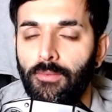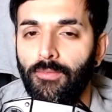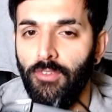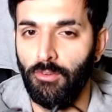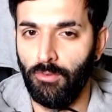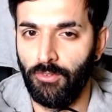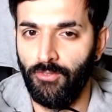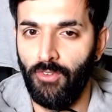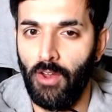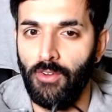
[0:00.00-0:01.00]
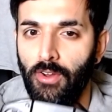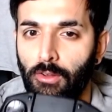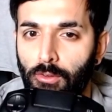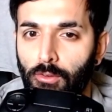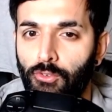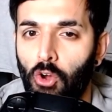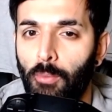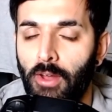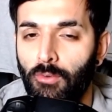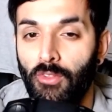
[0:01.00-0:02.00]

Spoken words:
So this one's a very good control pad as well.